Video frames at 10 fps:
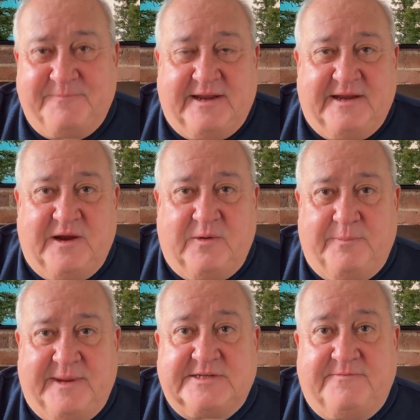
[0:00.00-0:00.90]
and the
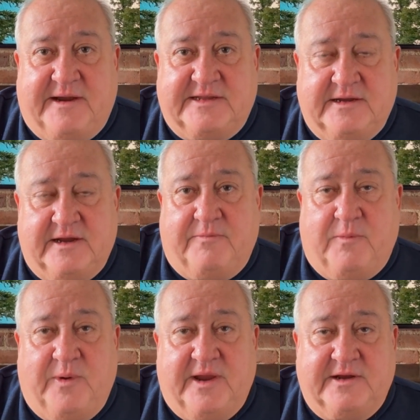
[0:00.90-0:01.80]
co-op has funded over
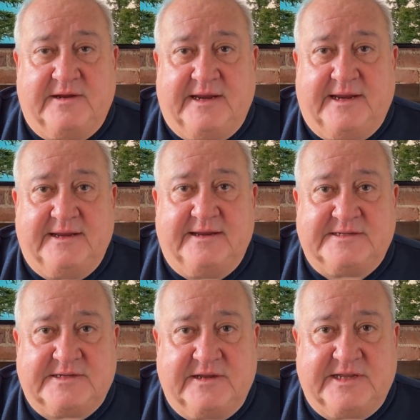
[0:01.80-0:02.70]

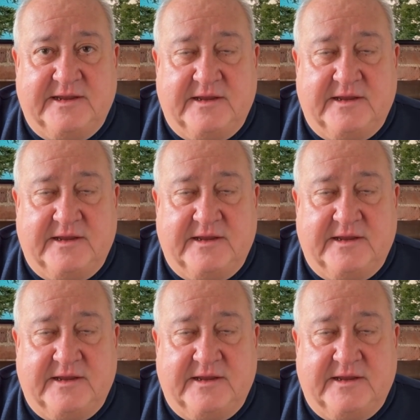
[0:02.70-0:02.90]
130